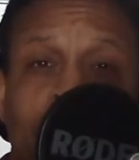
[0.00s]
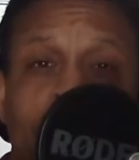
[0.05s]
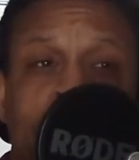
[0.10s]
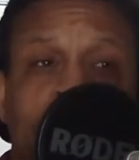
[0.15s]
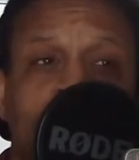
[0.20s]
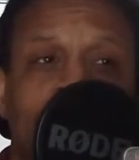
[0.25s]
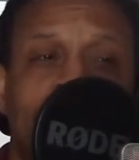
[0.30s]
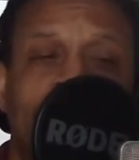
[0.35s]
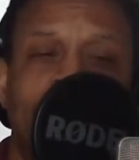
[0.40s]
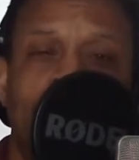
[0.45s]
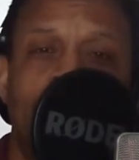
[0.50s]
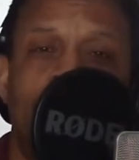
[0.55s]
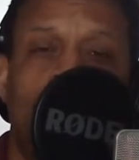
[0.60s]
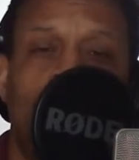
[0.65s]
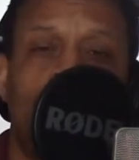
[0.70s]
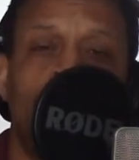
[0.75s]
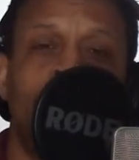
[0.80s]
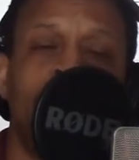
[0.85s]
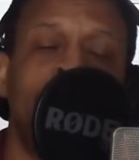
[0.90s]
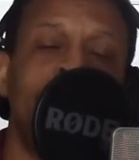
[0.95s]
Think of all
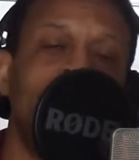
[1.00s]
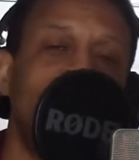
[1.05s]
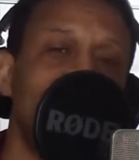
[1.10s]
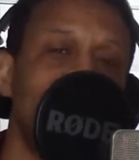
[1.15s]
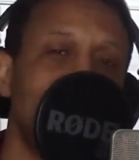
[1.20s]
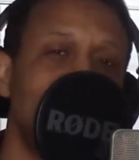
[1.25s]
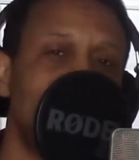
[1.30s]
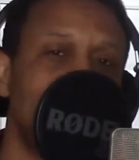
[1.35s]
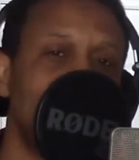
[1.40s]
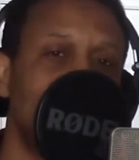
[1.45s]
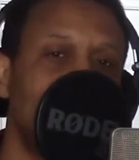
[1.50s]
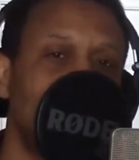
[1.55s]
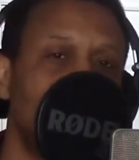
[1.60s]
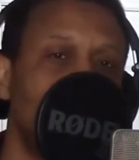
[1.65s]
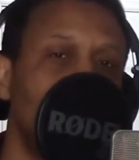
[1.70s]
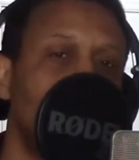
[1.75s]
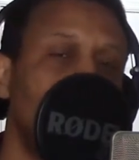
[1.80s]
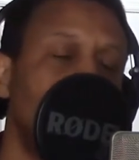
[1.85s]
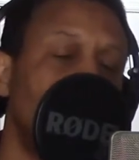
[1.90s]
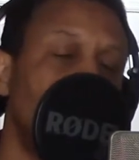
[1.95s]
the lessons that you
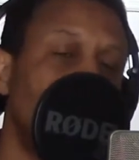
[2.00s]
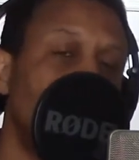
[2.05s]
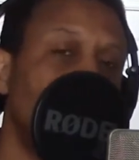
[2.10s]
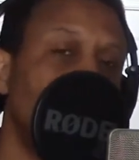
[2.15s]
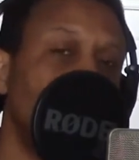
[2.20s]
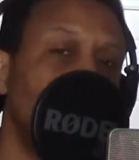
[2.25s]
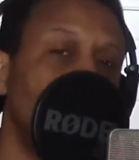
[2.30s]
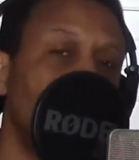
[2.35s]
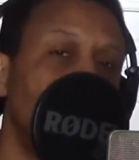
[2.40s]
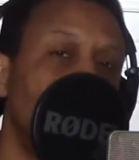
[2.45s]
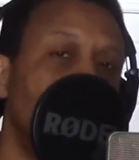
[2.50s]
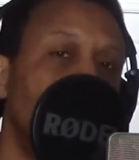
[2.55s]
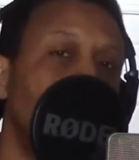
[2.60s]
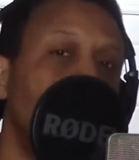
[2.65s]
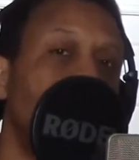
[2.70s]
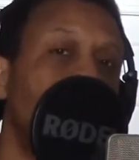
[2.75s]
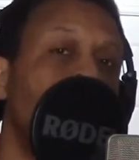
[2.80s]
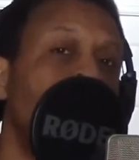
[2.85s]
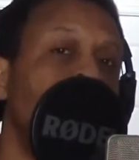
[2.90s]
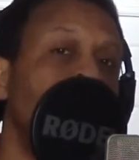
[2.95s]
learned
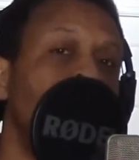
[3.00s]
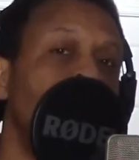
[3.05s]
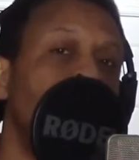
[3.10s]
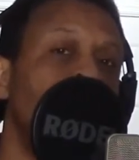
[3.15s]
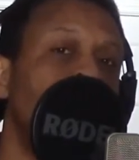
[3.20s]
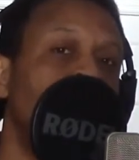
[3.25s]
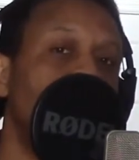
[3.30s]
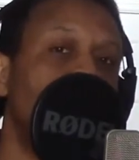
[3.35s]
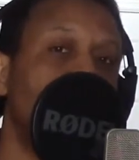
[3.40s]
from your mother.